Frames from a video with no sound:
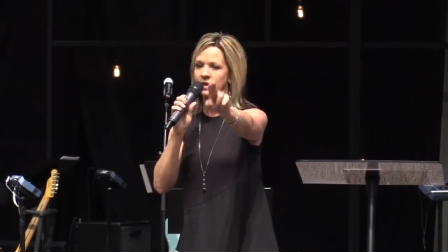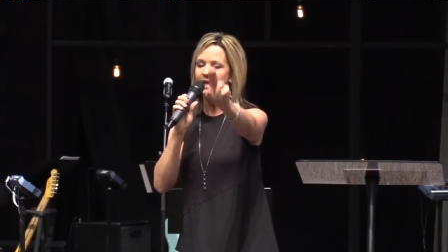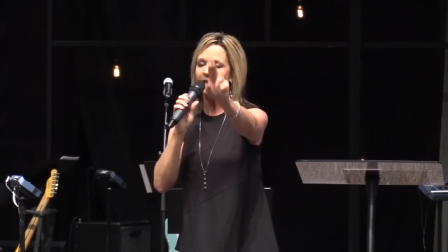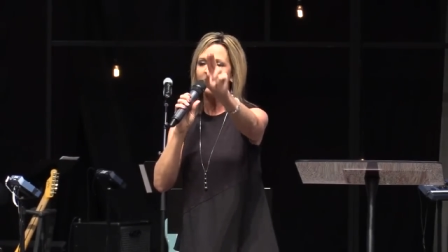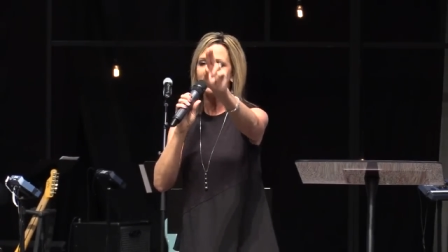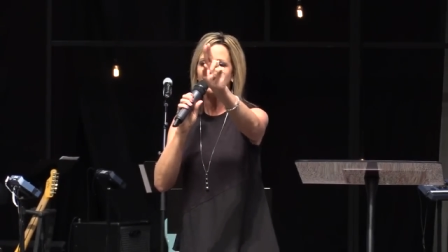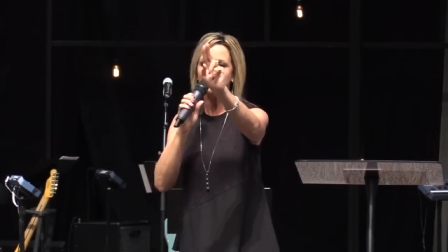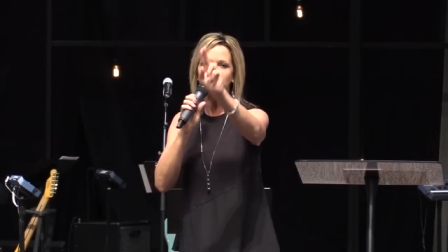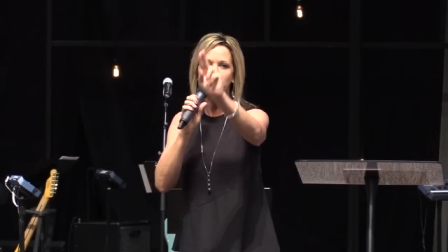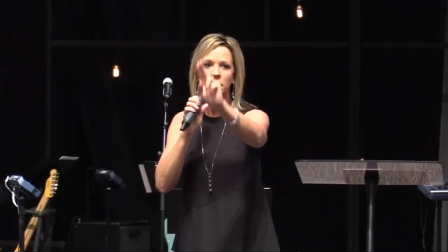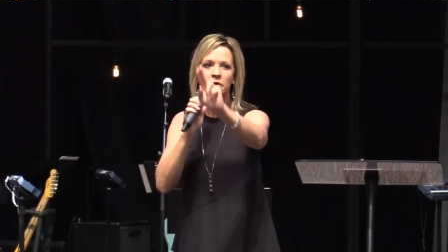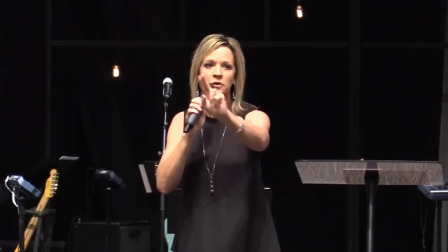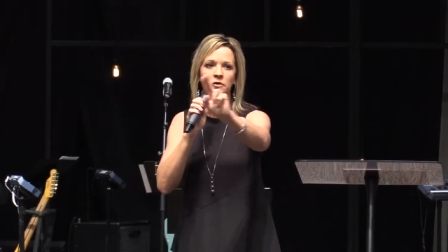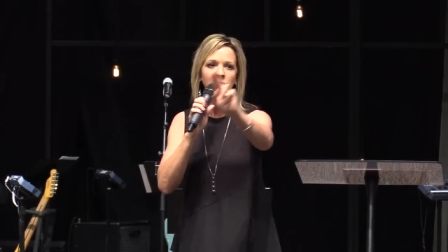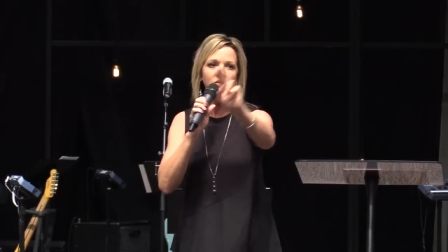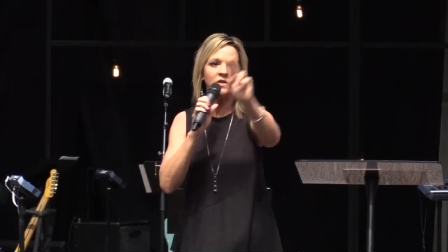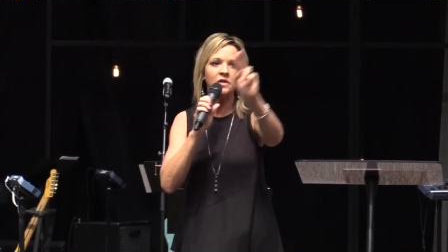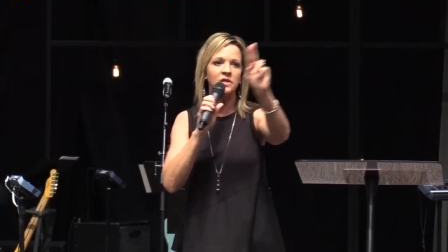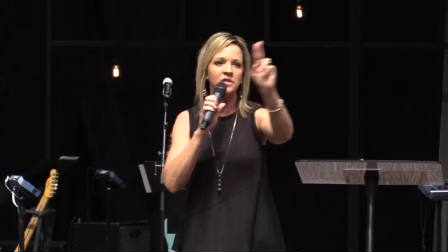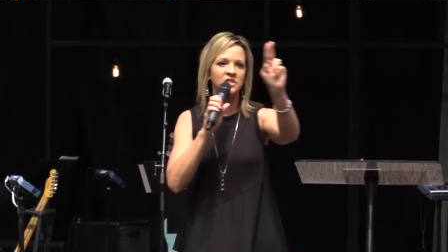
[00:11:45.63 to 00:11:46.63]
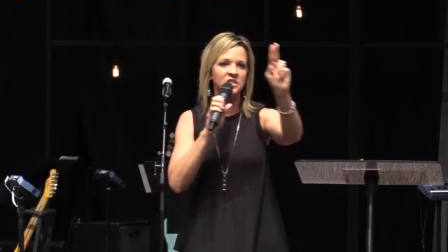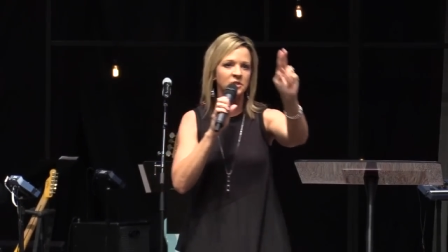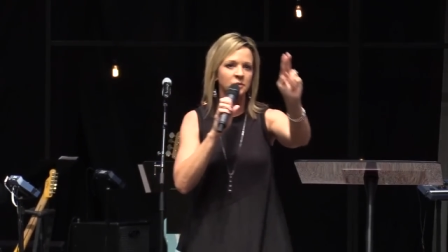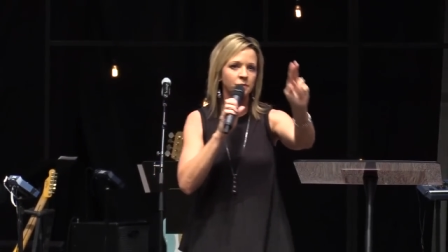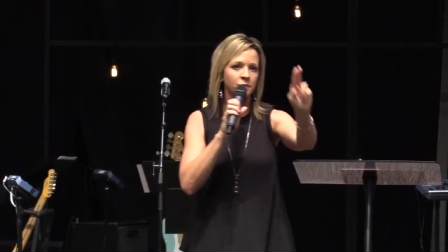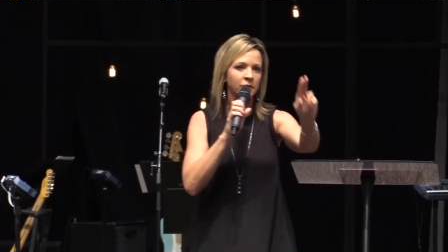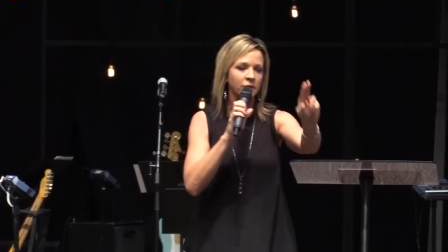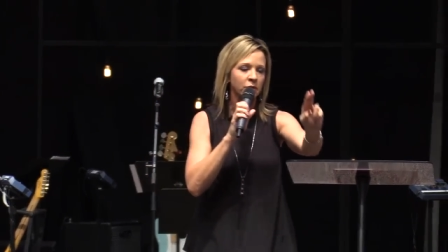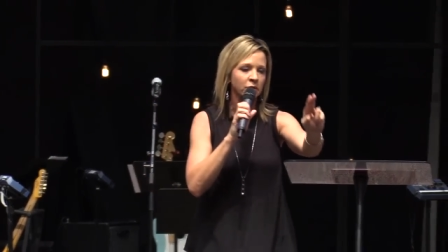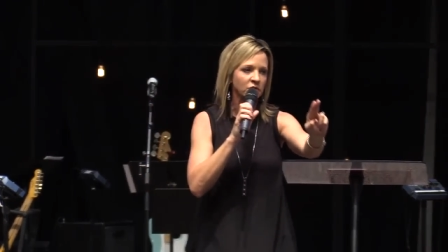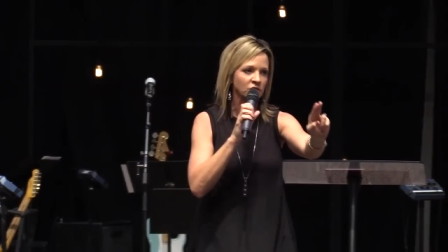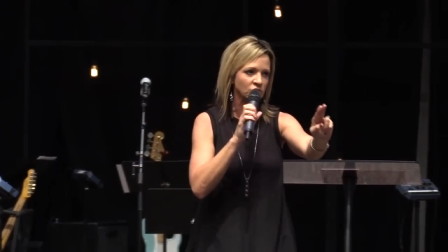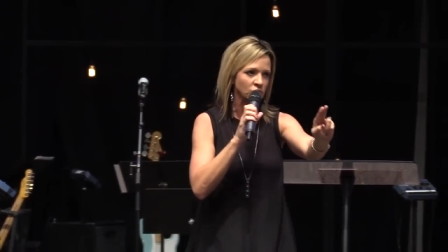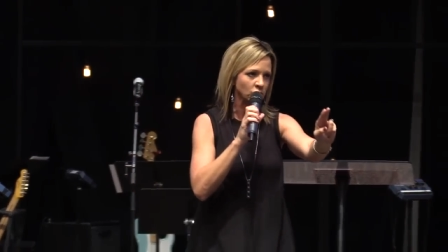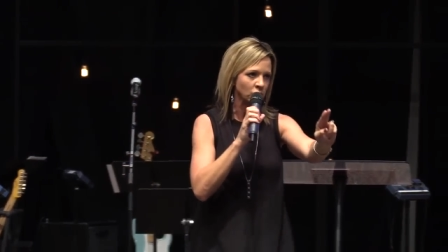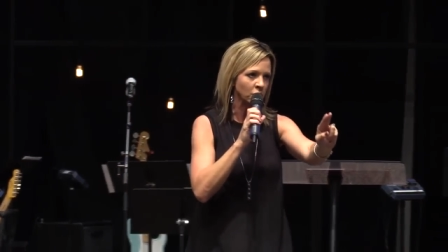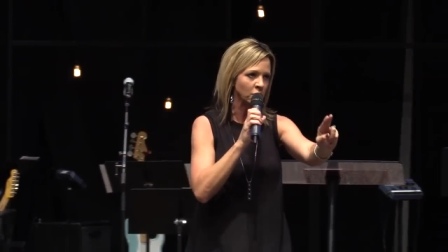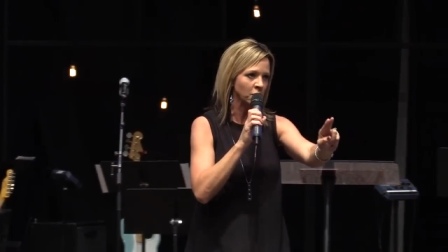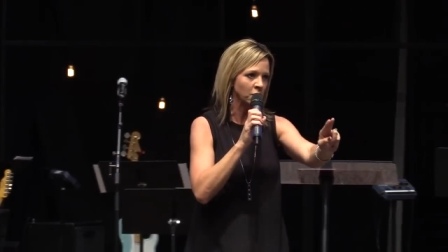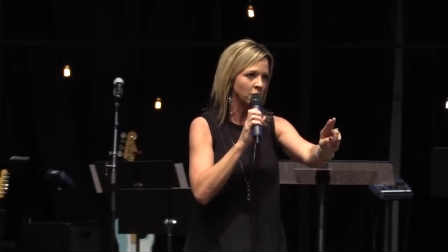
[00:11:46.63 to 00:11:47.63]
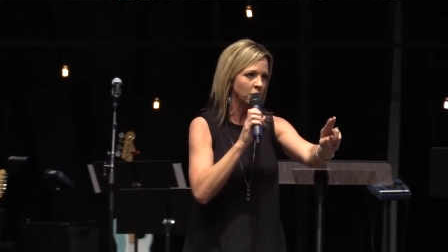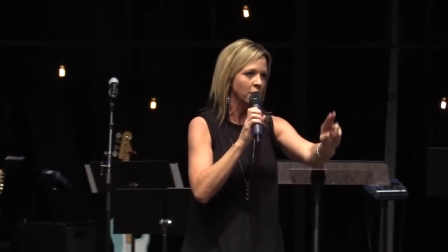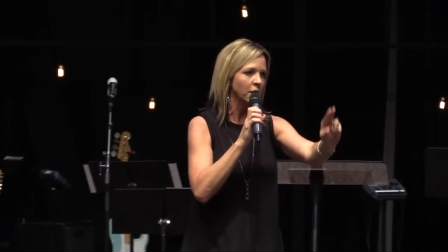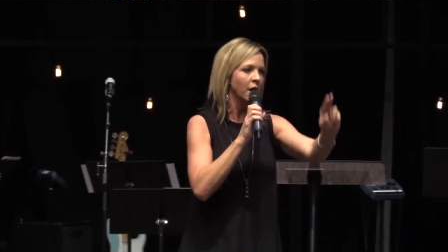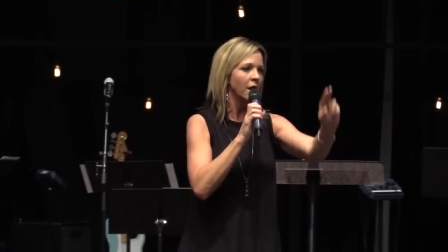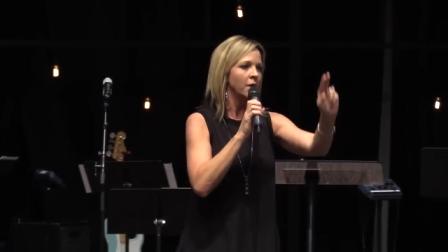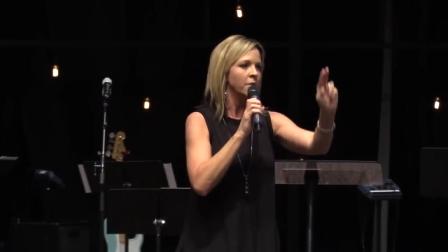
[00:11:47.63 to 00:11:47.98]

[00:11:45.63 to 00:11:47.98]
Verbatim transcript: It is first spiritual